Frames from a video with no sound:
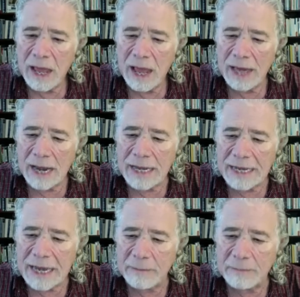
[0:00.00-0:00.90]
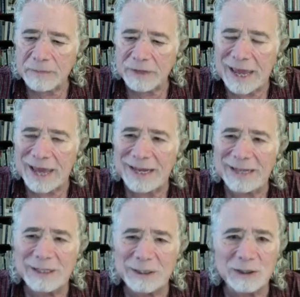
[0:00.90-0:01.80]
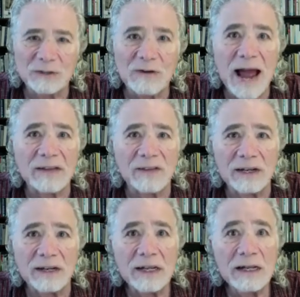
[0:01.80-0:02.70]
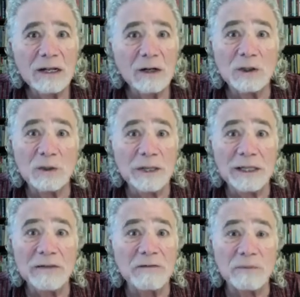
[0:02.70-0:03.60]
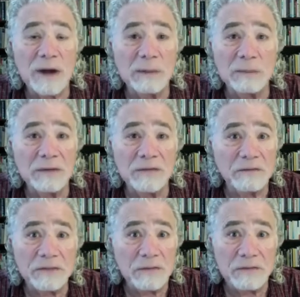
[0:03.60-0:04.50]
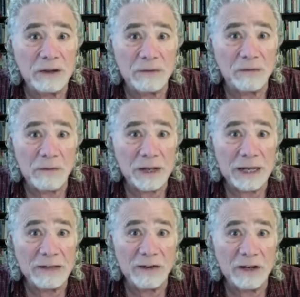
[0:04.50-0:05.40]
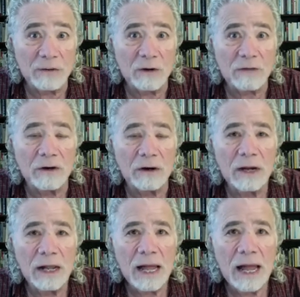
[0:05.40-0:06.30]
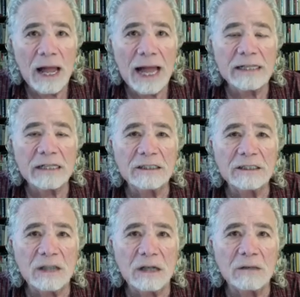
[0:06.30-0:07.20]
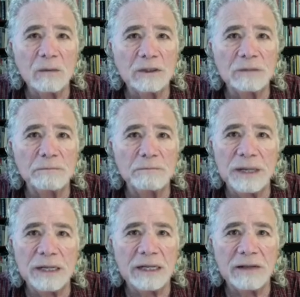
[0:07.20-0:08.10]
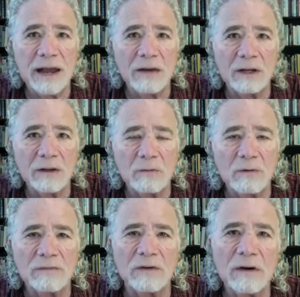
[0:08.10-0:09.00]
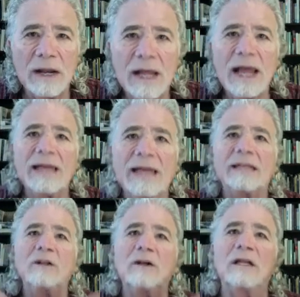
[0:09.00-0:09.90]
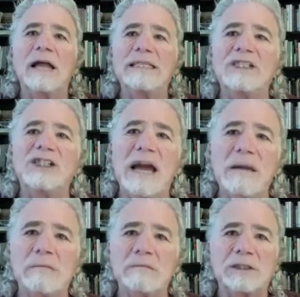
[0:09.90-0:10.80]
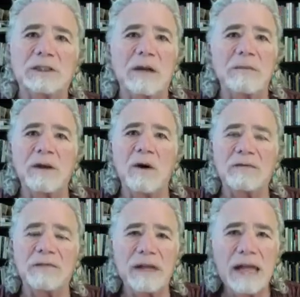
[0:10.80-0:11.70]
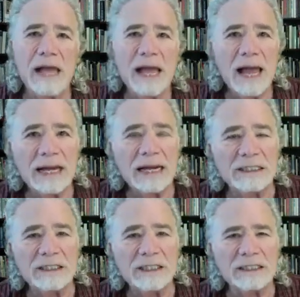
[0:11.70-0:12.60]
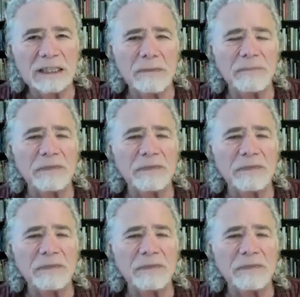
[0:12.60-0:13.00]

And I kept getting distracted because we lived probably 50 feet from the Indian River, and the sun was beating down on the river, and it looked like gems coming off it. And I just kept